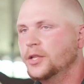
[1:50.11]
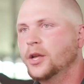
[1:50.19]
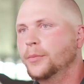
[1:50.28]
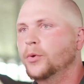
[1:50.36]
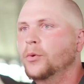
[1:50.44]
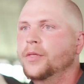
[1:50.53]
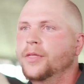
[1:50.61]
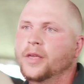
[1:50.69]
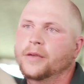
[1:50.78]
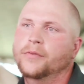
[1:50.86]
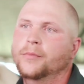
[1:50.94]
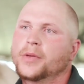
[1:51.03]
The number one
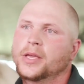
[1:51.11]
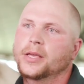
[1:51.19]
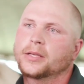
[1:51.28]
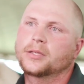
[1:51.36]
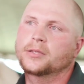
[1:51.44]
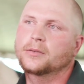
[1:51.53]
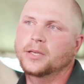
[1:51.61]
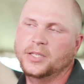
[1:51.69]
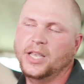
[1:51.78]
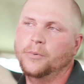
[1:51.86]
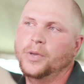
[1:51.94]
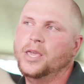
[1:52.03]
thing for me is
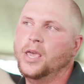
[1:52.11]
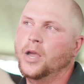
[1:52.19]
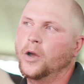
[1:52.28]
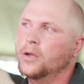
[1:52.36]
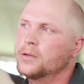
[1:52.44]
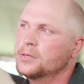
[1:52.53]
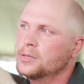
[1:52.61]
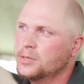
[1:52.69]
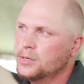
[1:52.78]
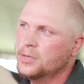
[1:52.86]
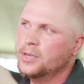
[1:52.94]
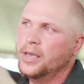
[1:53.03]
is that we care.
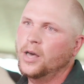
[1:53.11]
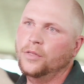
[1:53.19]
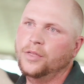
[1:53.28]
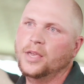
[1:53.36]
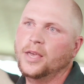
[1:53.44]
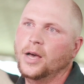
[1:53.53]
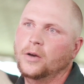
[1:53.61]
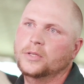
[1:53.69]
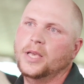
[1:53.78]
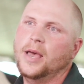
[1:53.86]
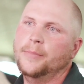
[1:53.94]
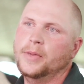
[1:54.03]
Healthy
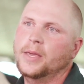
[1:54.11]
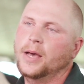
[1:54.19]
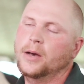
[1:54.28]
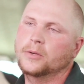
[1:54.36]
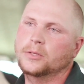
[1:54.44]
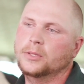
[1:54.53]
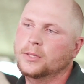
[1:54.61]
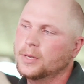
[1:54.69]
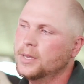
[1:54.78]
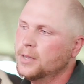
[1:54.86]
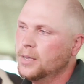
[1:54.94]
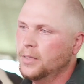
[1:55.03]
cows, happy cows.
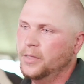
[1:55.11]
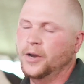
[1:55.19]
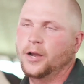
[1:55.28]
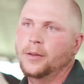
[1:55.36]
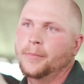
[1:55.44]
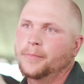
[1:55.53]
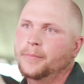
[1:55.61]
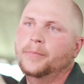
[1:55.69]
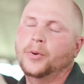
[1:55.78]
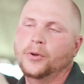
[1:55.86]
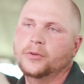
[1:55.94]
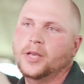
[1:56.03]
They're going to
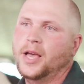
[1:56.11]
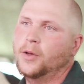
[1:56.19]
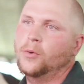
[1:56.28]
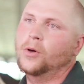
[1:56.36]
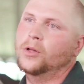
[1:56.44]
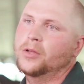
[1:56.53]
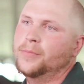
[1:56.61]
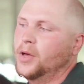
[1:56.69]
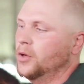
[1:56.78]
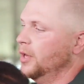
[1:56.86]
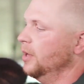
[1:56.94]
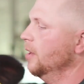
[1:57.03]
produce high quality
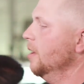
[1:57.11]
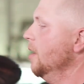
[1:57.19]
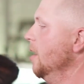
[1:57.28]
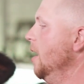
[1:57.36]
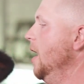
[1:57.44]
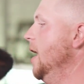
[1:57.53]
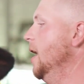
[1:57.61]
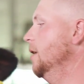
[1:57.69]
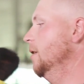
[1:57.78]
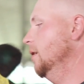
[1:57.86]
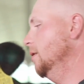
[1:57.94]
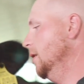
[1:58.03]
milk
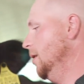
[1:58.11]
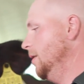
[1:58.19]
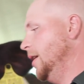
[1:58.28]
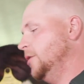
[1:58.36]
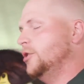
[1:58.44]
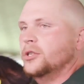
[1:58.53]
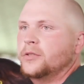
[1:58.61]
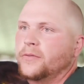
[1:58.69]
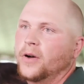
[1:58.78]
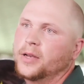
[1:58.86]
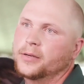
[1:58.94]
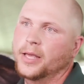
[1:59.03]
and it's just
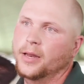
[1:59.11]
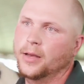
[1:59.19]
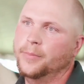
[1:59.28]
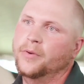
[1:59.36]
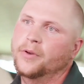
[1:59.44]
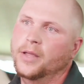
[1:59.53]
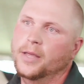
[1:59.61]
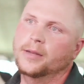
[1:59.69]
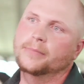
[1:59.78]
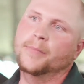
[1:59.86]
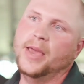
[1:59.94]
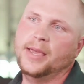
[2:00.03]
fun getting up every day
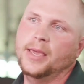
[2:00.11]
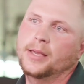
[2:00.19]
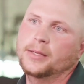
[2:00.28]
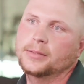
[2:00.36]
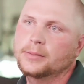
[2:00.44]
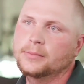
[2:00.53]
and making